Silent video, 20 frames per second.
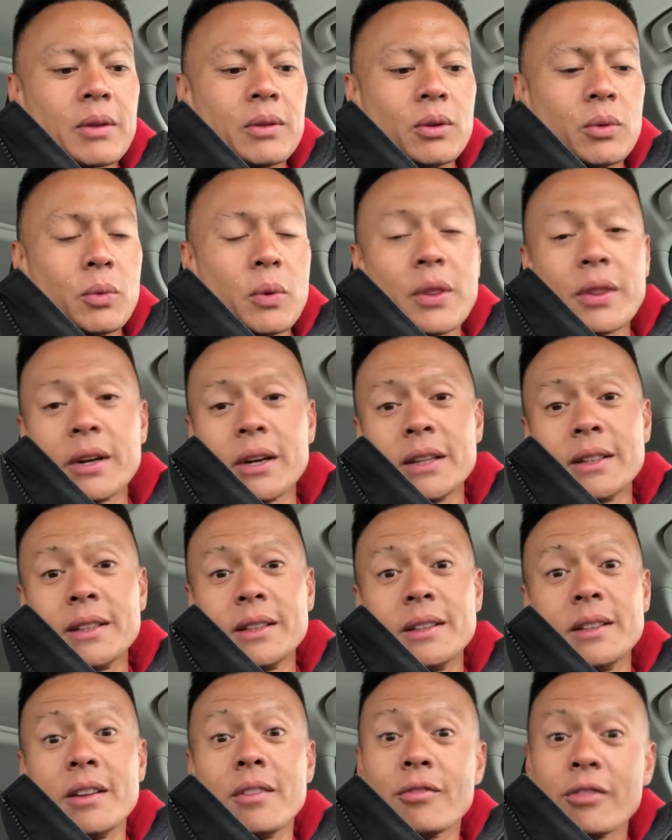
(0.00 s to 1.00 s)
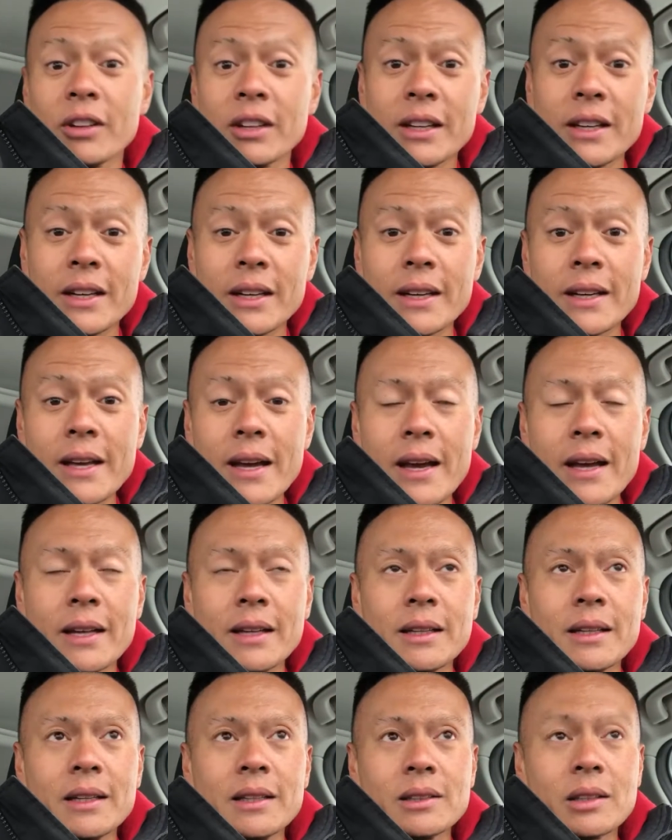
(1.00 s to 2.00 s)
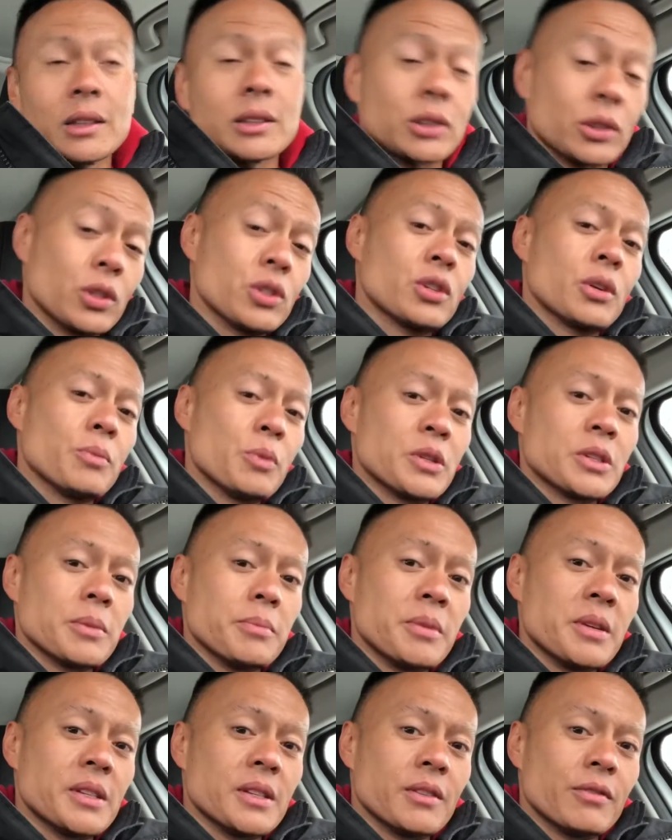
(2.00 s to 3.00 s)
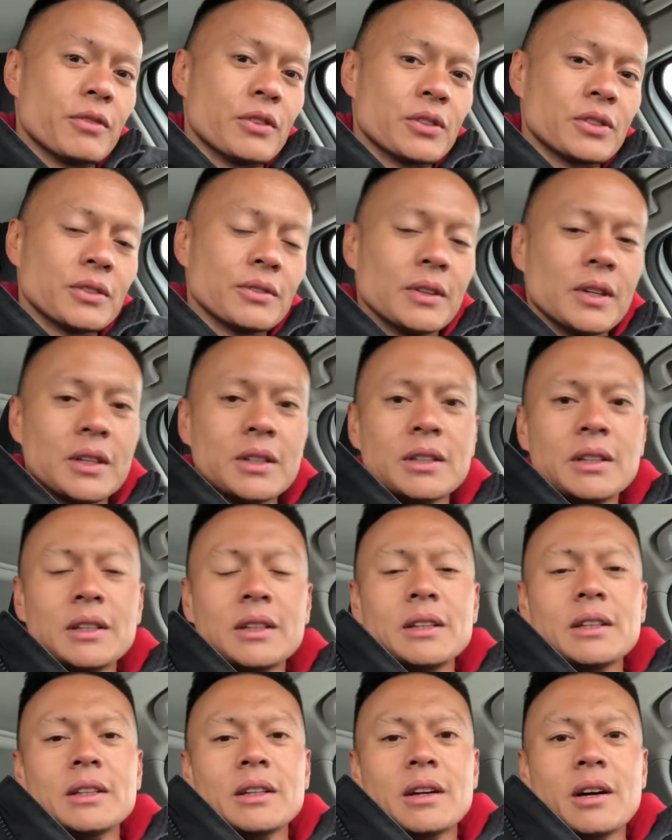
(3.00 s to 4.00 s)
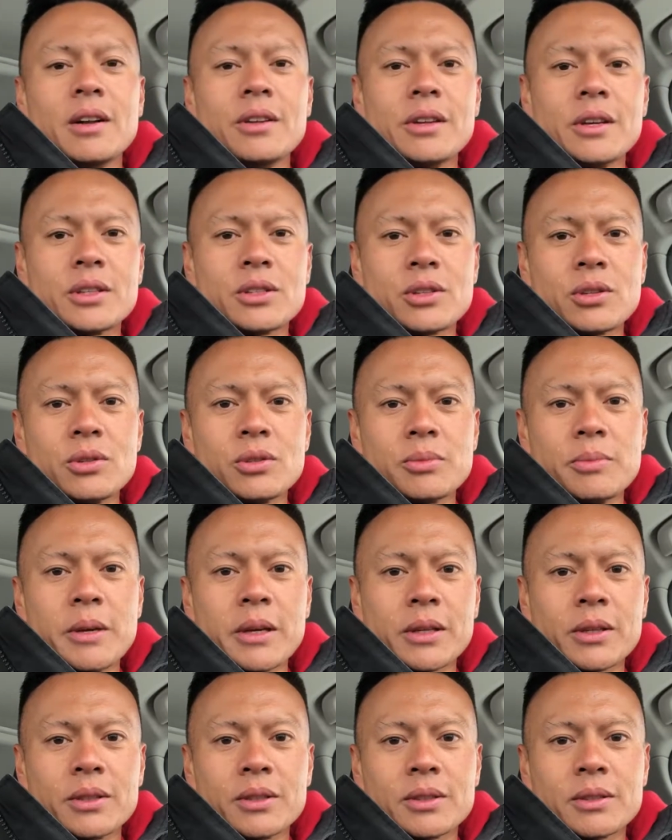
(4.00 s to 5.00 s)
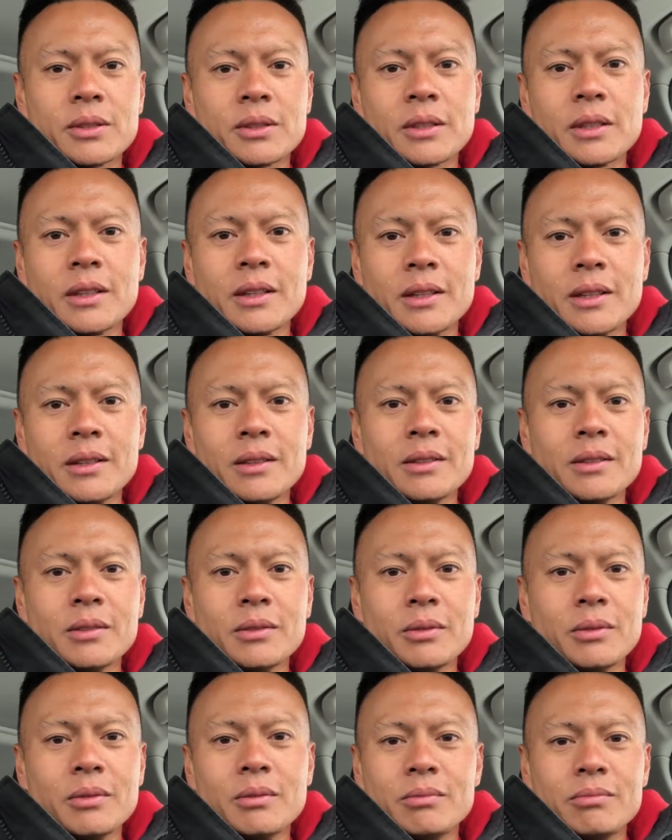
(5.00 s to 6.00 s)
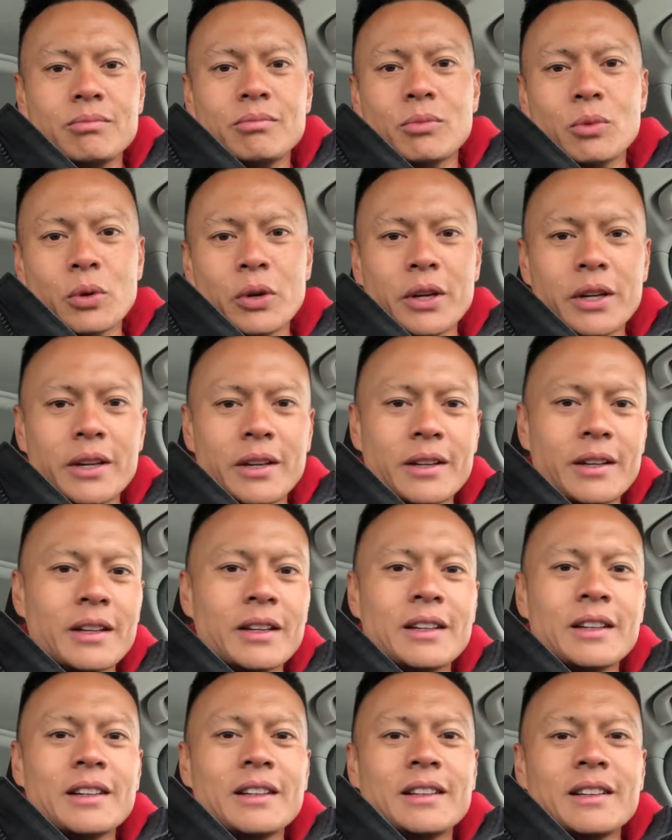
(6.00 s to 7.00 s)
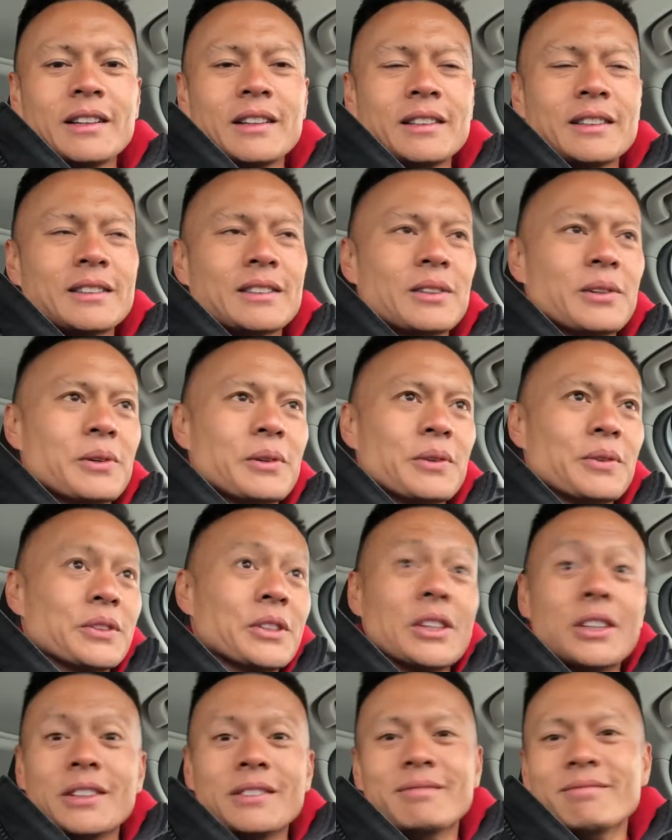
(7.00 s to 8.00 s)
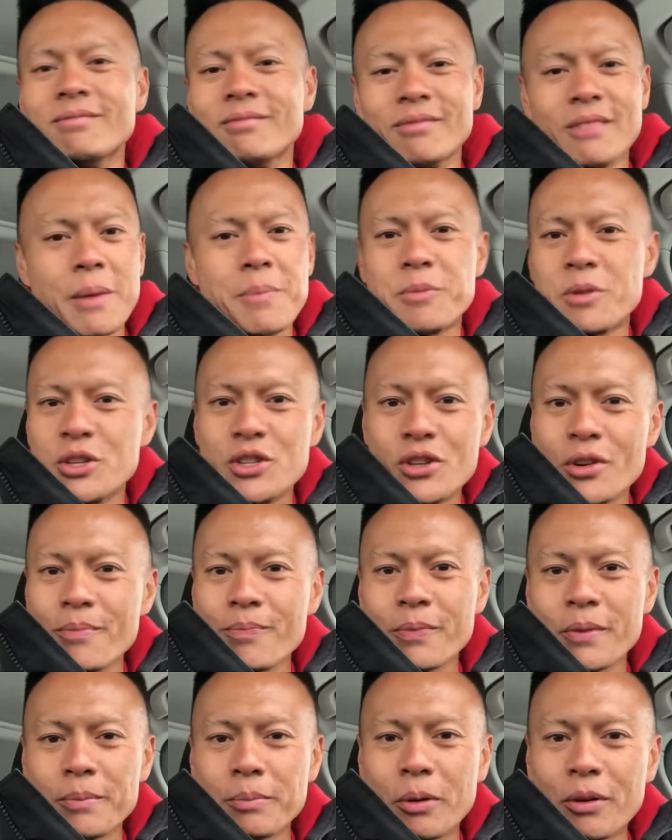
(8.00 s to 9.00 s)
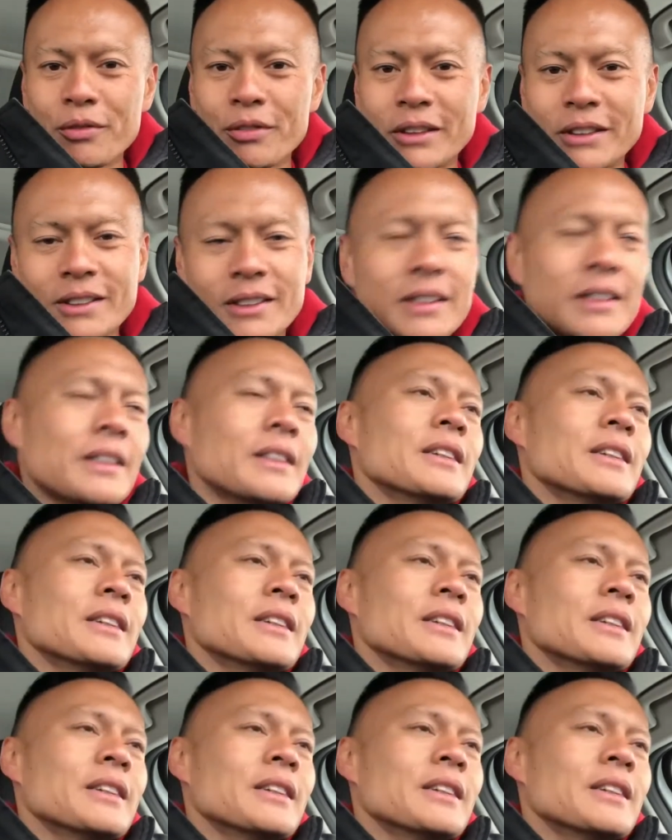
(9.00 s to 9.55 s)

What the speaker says: The one thing I did differently again, so the gym wasn't busy, first of all. All the excuse makers weren't here. So it was good. Empty gym, perfect.